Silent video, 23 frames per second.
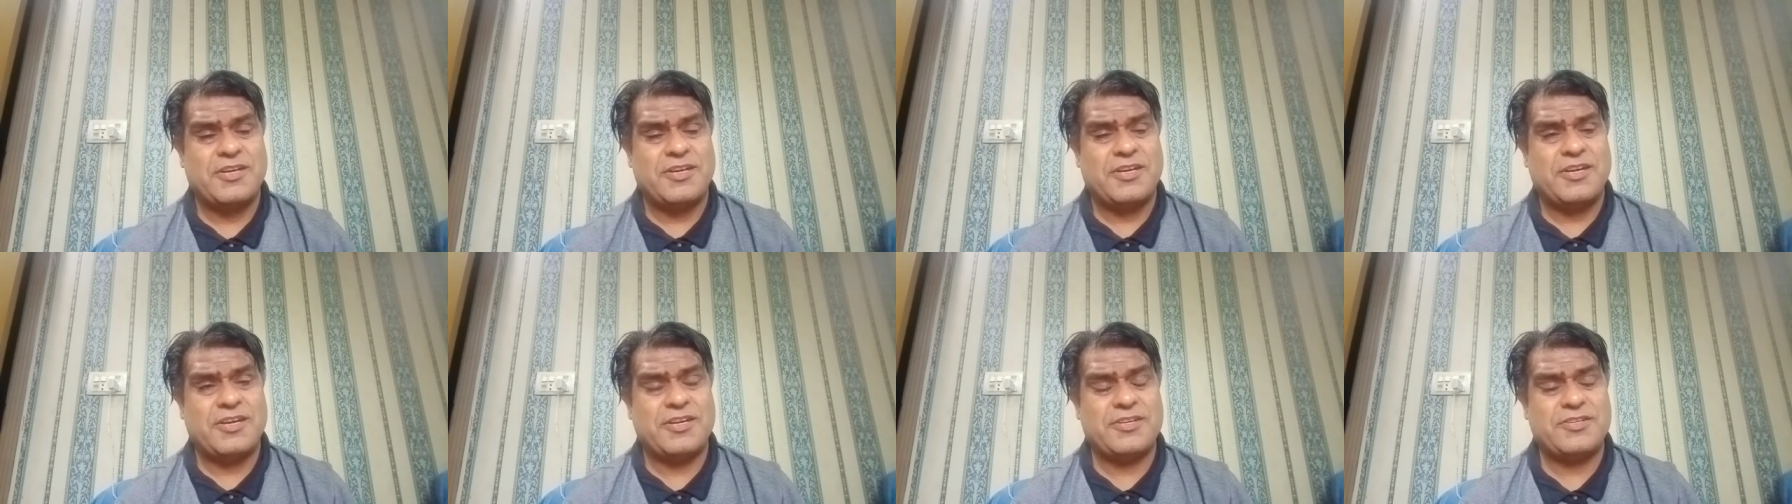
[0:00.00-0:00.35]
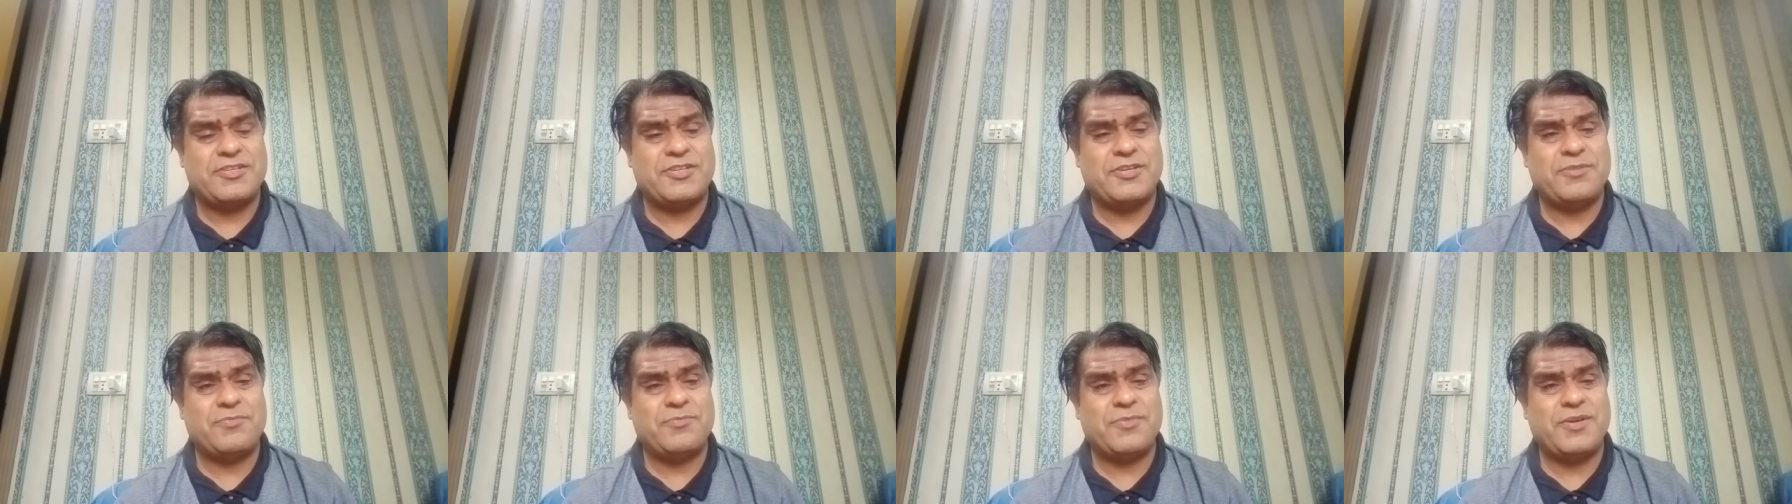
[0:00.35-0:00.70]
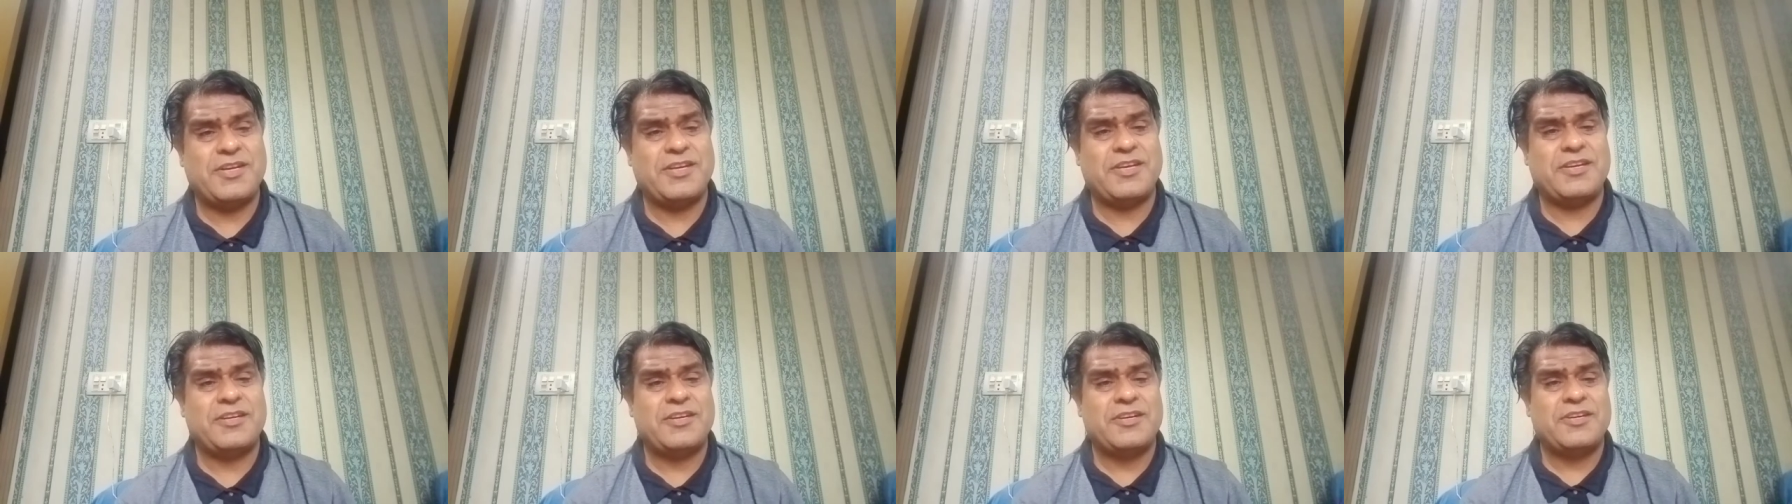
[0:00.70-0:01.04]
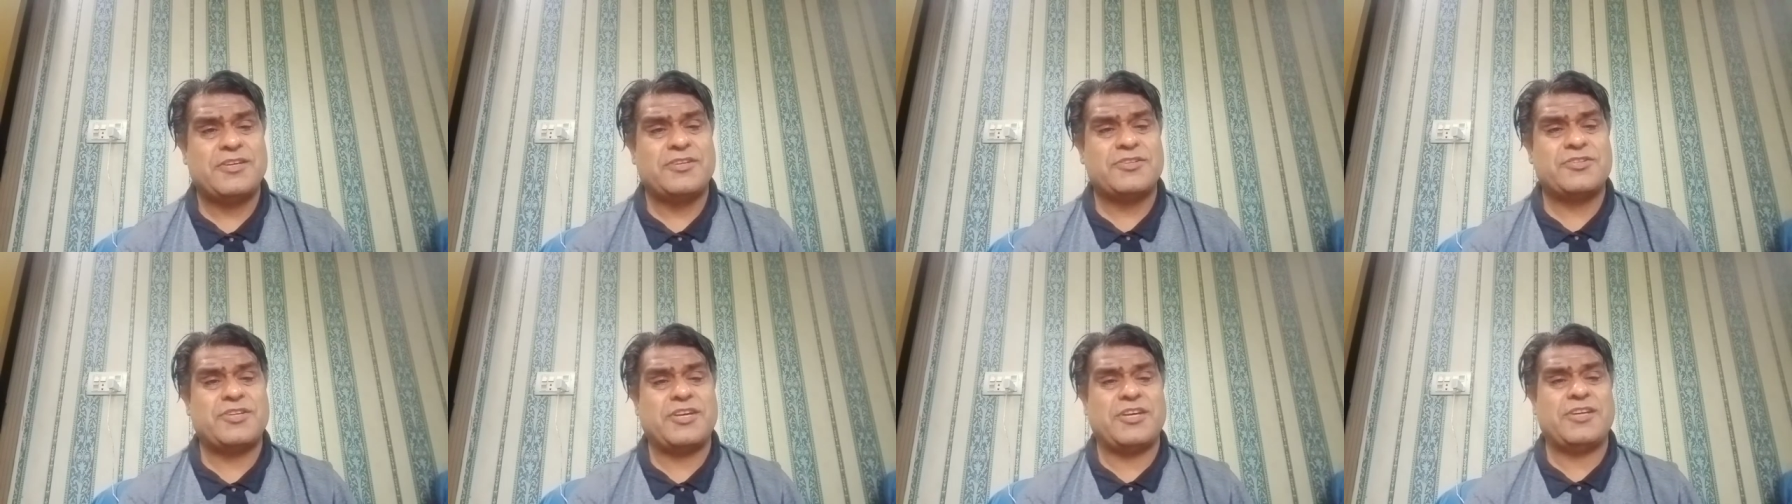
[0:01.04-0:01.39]
And she may
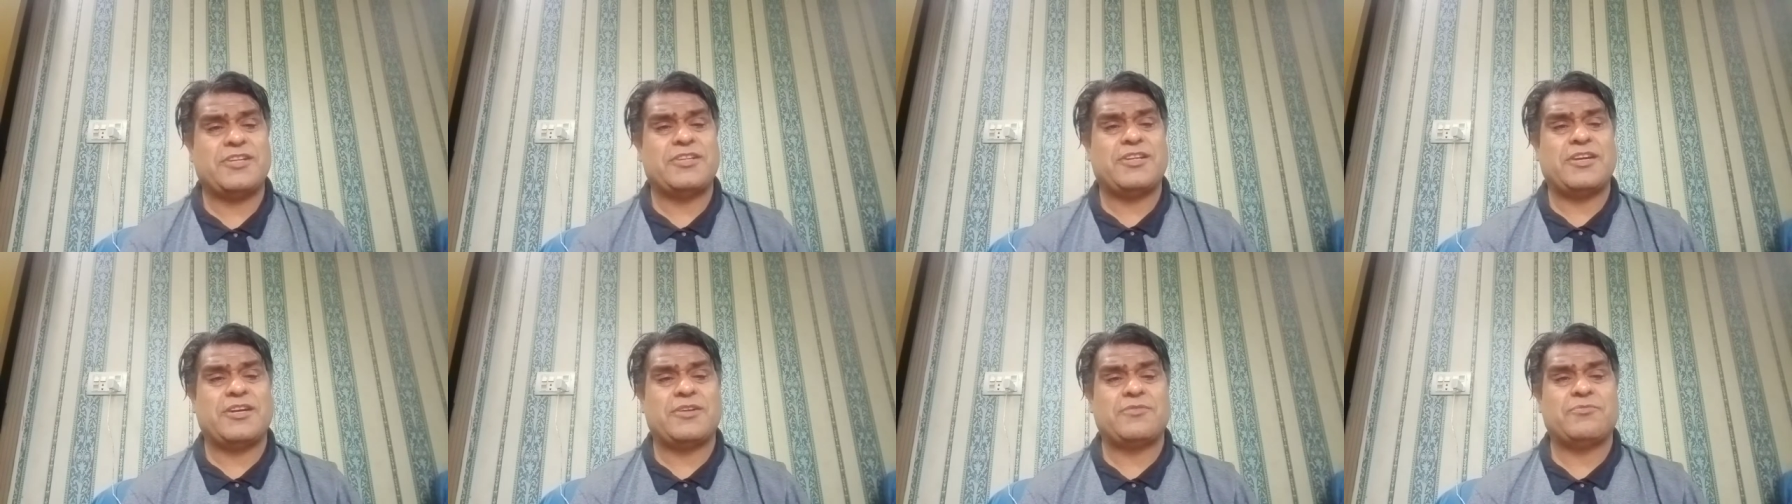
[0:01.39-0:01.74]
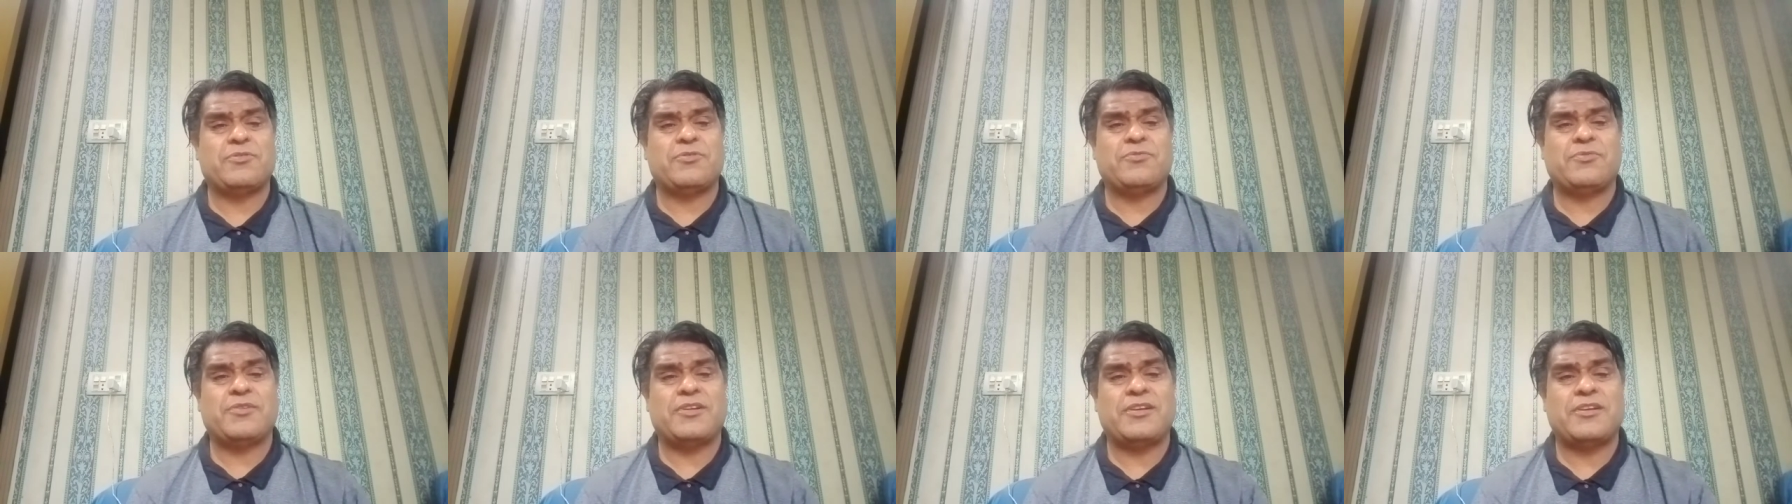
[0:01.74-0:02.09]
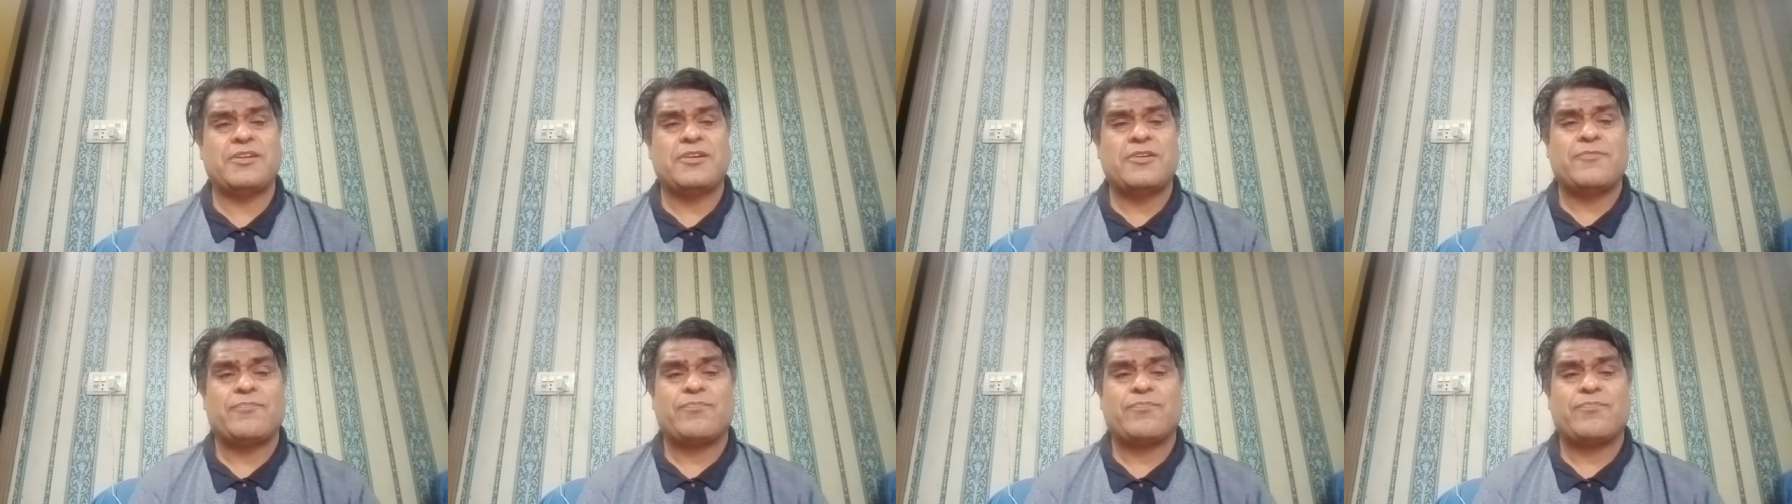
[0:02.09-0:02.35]
say that we will